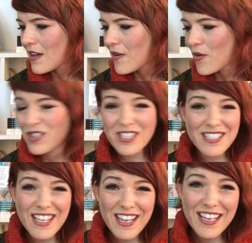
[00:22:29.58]
or just
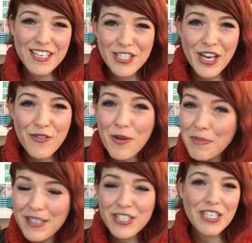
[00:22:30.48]
dug it in general,
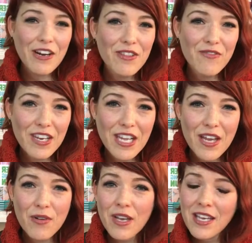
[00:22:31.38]
please share the
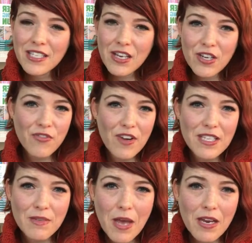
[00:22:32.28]
video, tell your
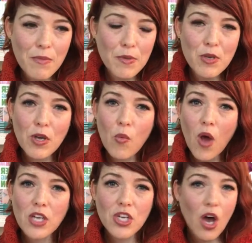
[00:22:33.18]
friends about it. You can
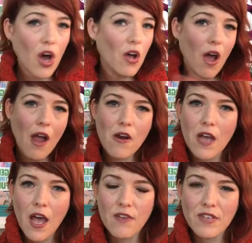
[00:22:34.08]
watch all
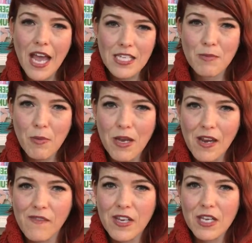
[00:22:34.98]
archived Ask Me
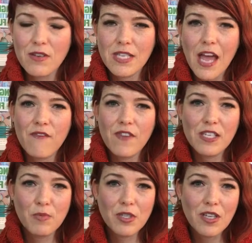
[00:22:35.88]
Monday videos at
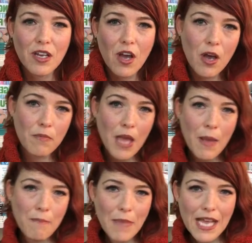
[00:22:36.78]
facebook.com
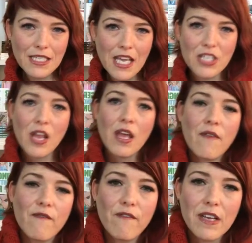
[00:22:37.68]
backslash,
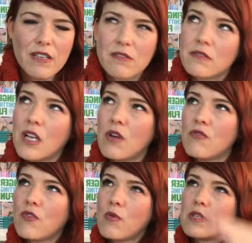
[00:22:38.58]
Vic, no,
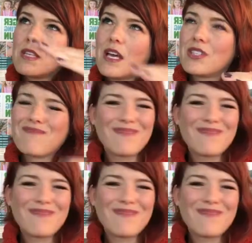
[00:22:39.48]
forward slash,